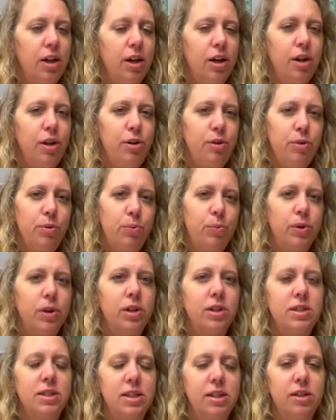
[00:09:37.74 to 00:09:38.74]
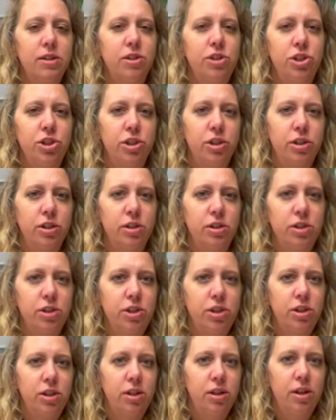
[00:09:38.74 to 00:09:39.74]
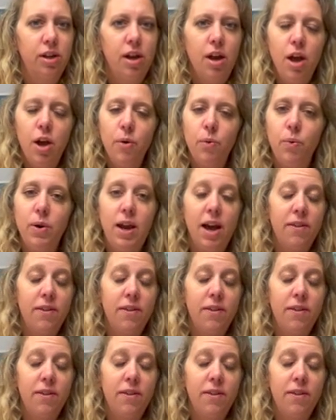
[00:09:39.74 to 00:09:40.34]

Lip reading: Who works at our church? We